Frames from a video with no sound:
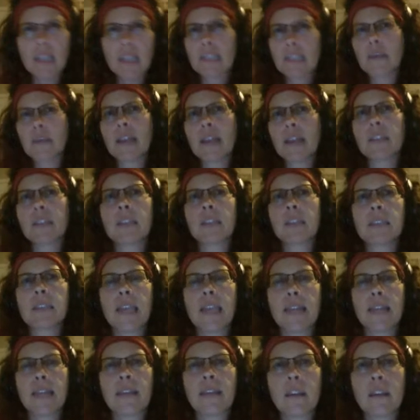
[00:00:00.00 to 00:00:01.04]
imagine
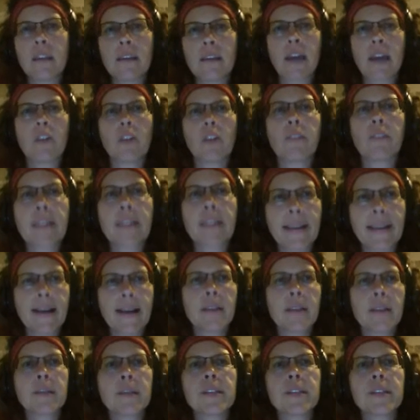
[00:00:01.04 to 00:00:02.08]
instead that you got over to the
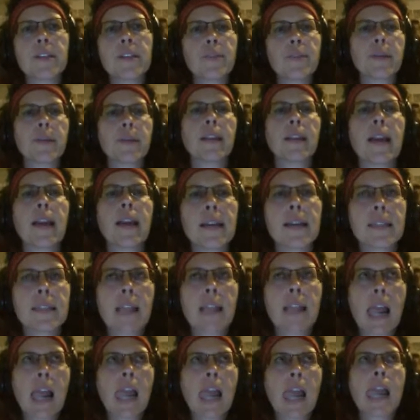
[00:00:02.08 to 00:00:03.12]
commons and you realized,
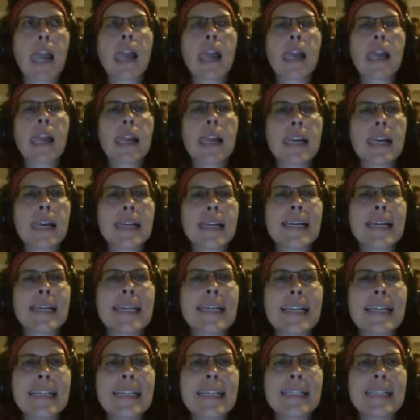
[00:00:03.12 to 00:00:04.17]

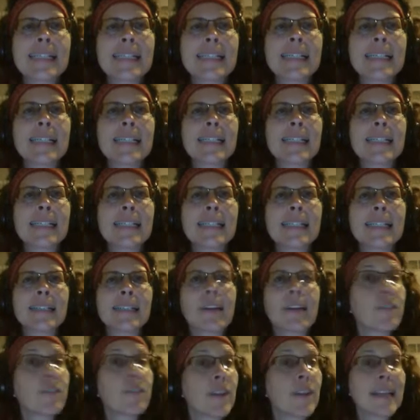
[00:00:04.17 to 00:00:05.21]
yeah, you don't
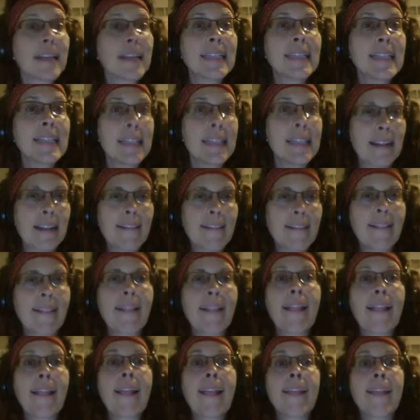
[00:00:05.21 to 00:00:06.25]
have your ID.
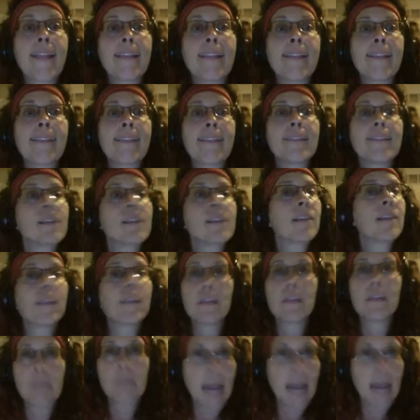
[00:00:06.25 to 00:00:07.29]
You don't have
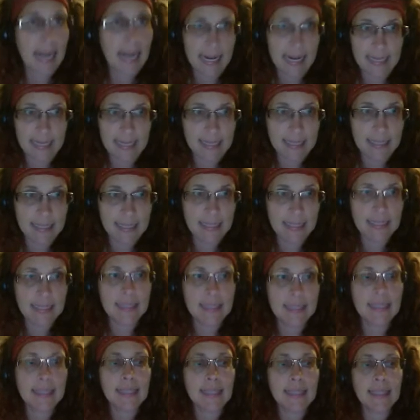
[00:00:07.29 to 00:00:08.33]
any money.
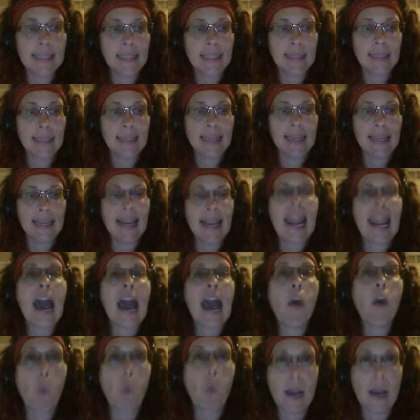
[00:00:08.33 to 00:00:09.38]

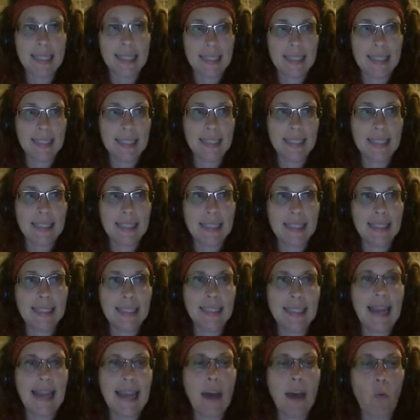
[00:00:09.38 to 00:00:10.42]
Now what?
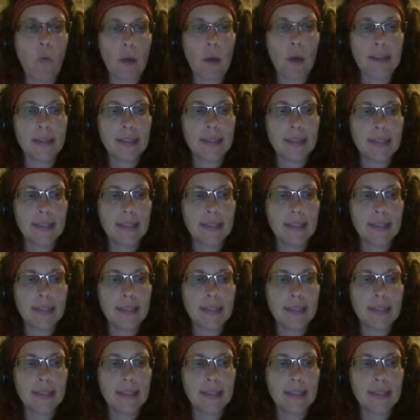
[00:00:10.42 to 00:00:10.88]
Now what?